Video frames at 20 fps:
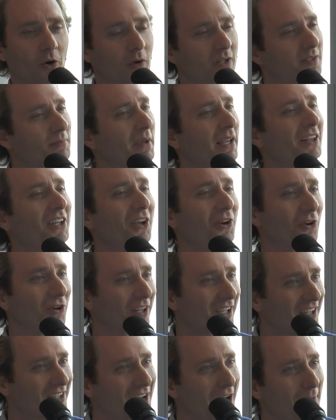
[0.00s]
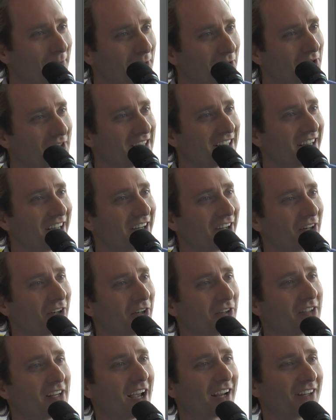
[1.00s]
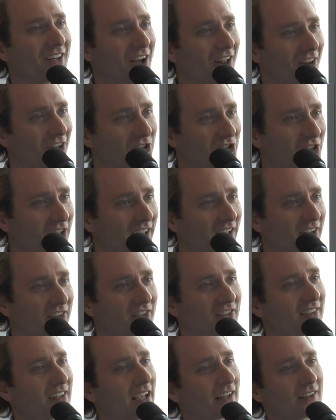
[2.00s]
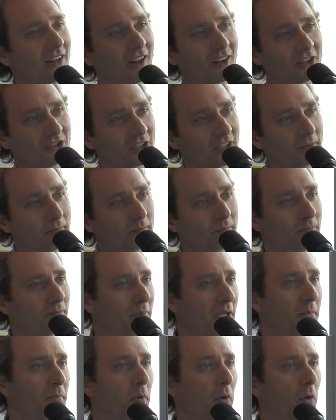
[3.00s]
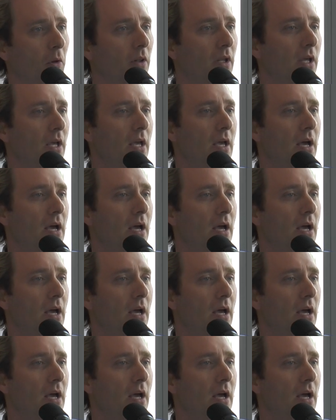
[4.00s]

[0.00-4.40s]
know, it's mainly early adopters here, technologists, technology people.